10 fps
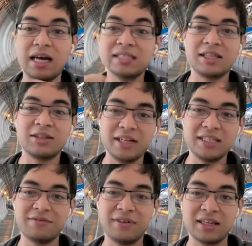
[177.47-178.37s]
as a
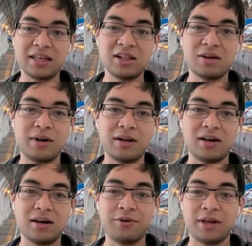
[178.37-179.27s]
27-kilometer
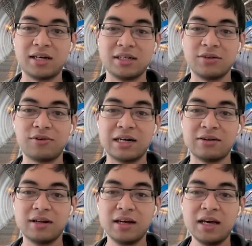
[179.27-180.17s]
long ring underground,